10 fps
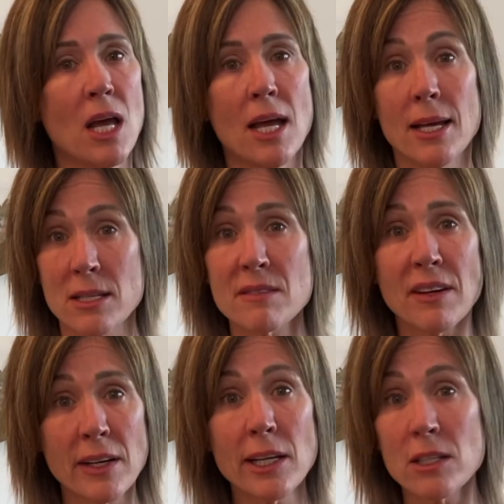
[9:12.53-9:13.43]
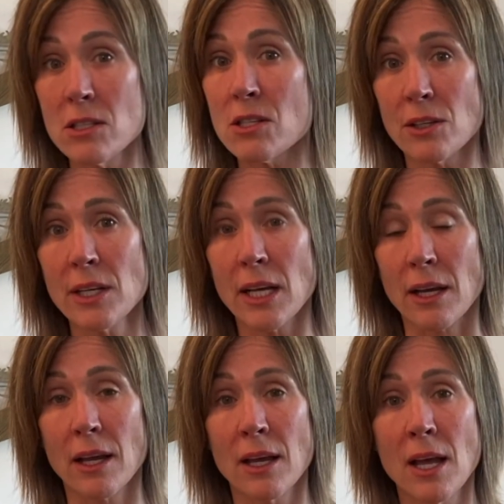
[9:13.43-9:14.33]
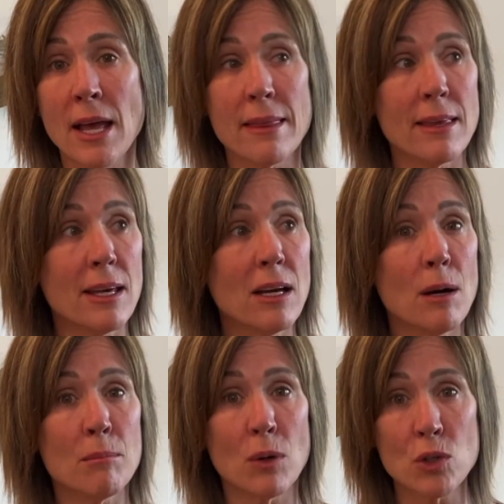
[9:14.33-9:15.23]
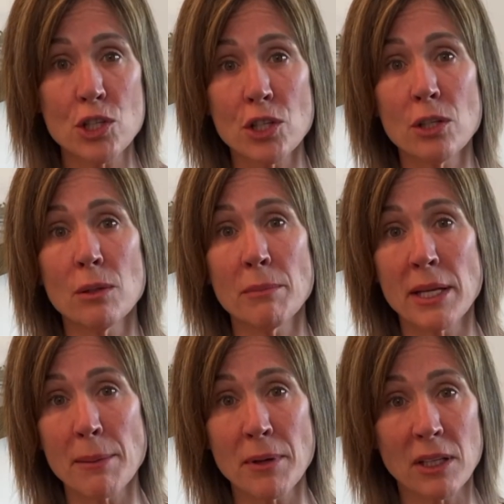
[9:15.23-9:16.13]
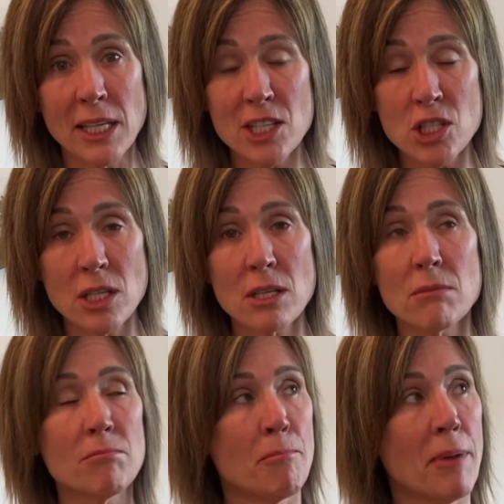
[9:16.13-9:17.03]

is very concerning. The emotional manipulation,